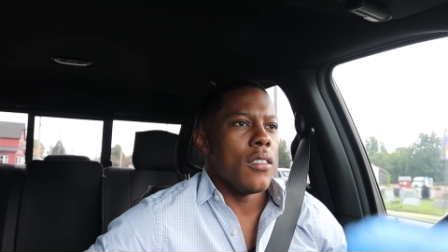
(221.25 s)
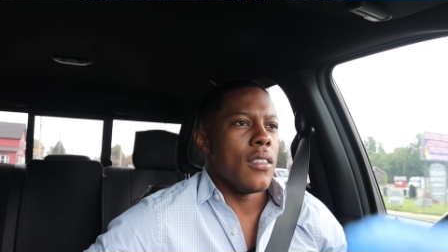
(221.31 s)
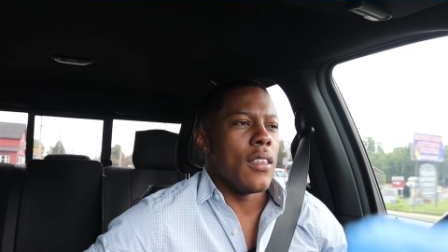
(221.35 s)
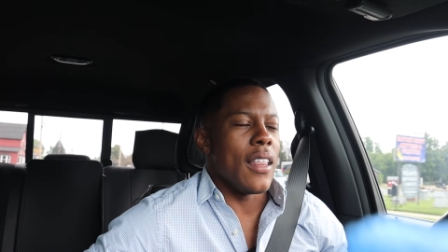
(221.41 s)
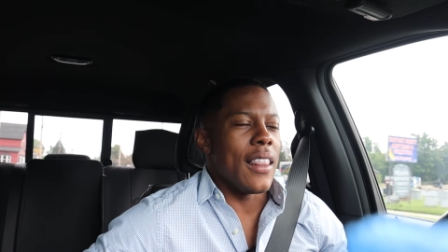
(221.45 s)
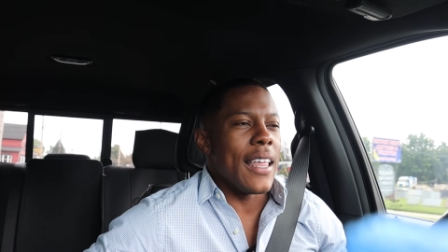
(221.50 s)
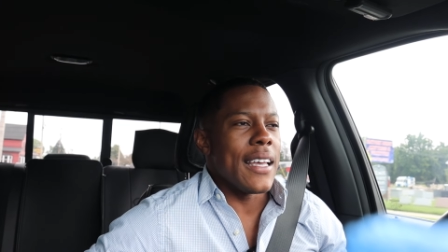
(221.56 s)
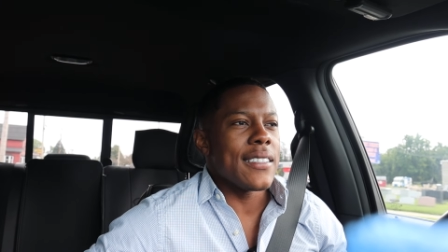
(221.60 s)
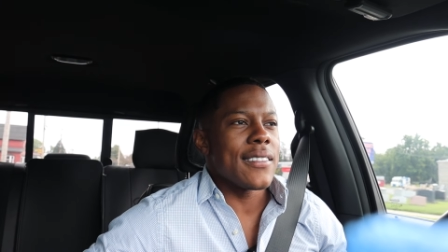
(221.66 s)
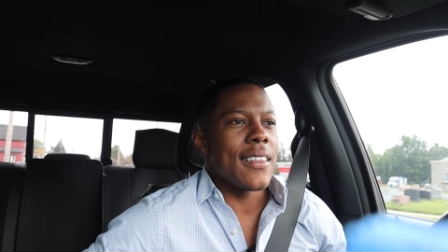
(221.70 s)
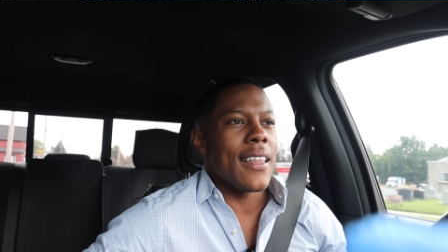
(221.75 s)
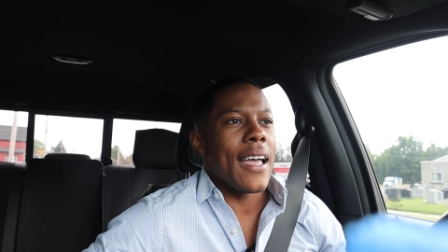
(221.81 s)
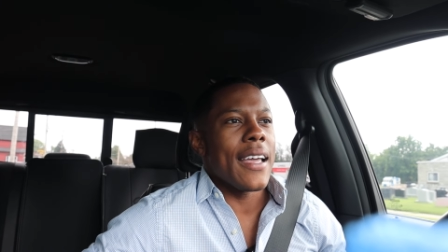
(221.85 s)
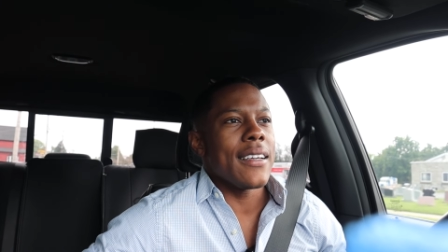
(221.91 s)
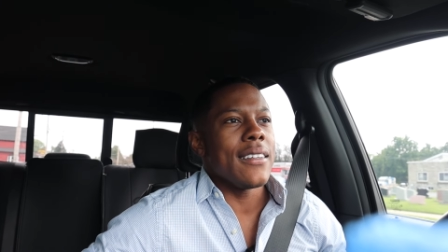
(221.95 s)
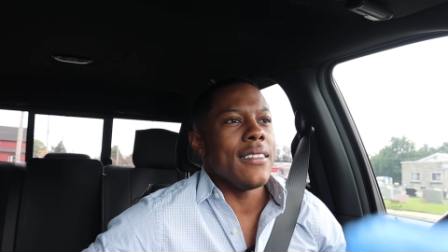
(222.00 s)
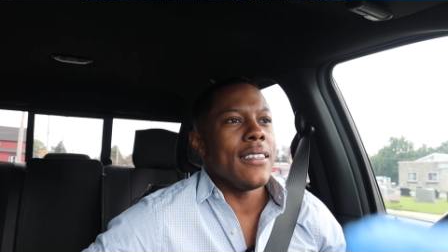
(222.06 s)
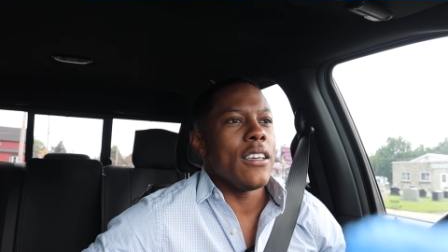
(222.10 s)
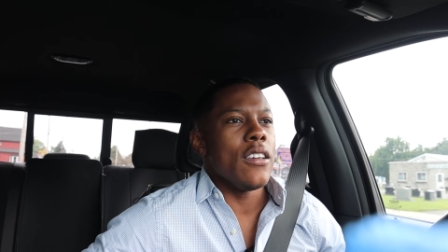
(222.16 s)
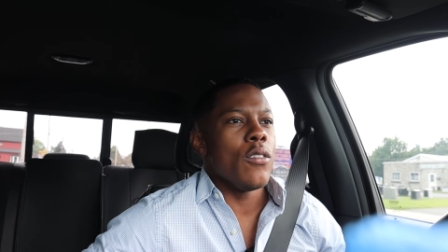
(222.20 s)
the less
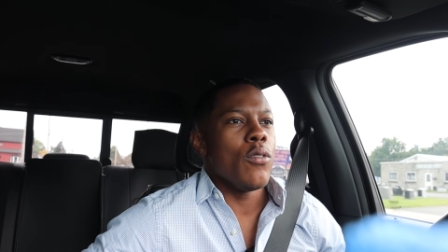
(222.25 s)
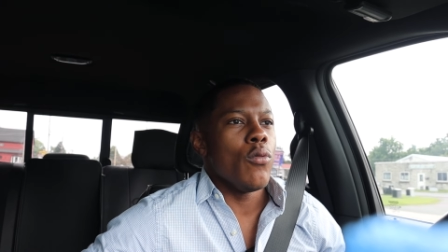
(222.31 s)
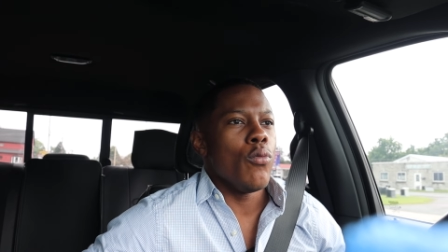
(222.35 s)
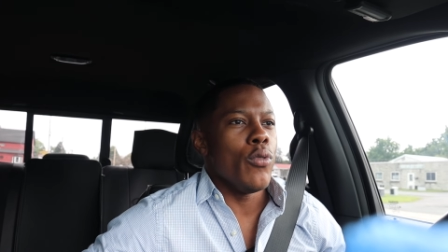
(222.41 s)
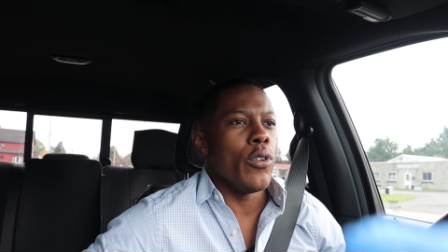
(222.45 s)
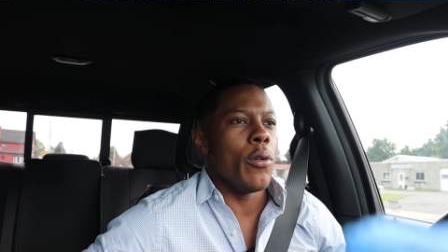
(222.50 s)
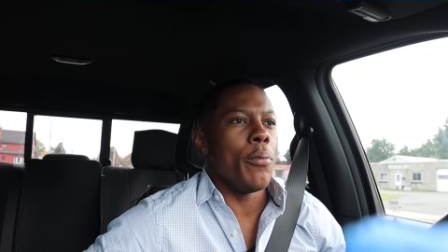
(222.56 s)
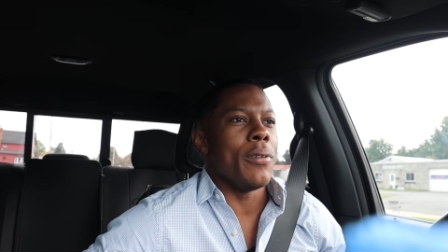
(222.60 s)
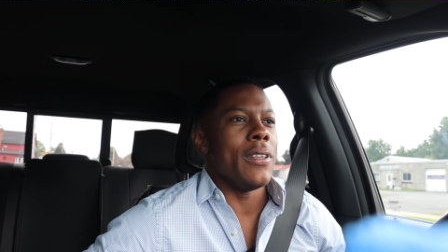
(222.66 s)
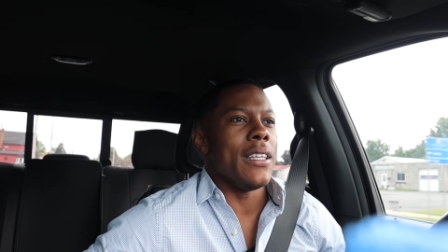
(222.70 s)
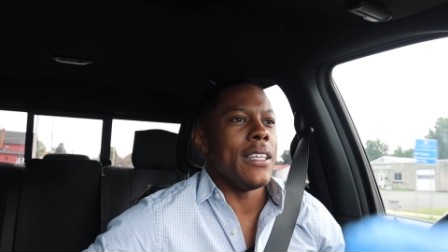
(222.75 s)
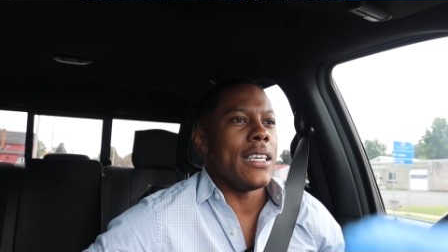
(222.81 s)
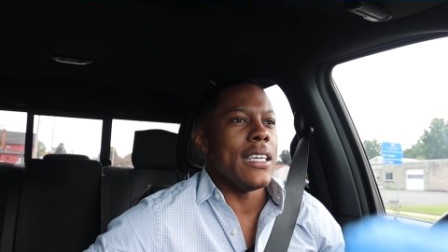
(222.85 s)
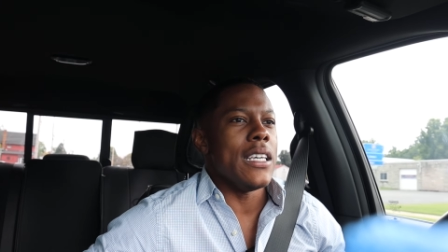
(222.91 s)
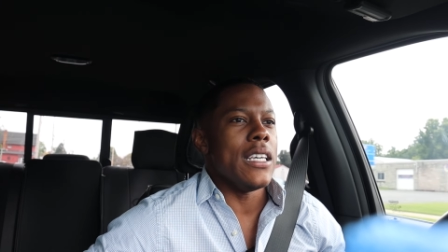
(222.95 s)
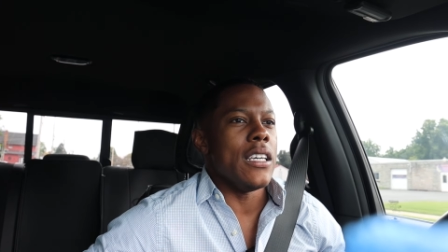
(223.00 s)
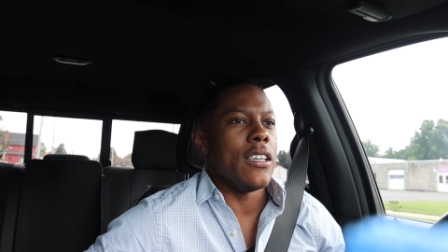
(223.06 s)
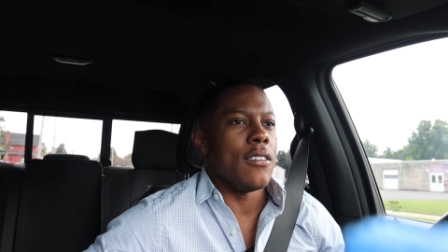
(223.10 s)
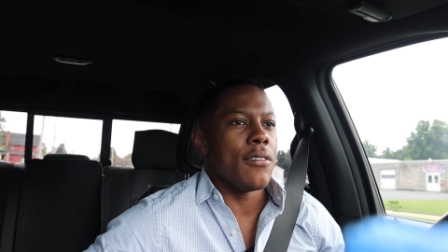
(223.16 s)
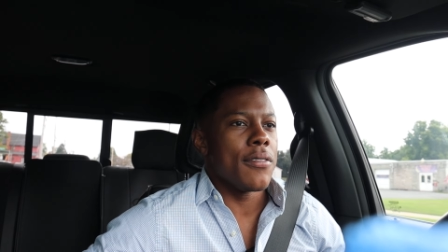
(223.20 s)
likely we'll
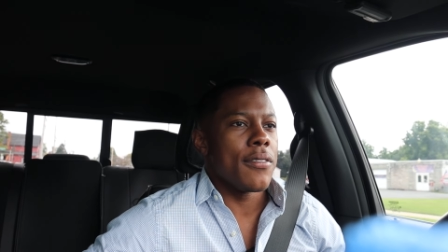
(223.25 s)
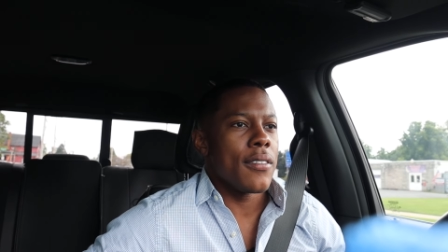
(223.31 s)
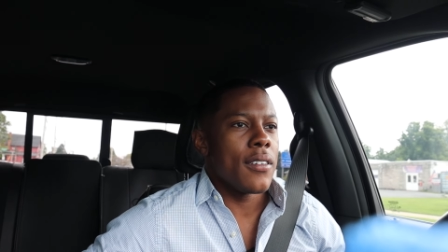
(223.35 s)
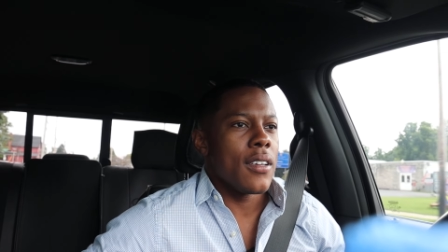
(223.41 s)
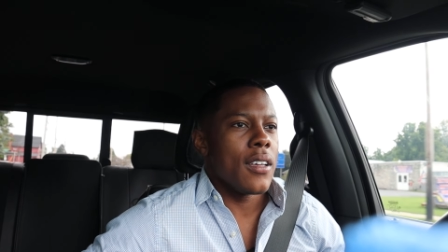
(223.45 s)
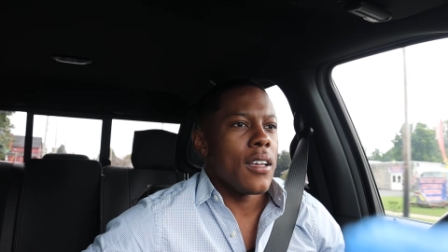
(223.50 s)
believe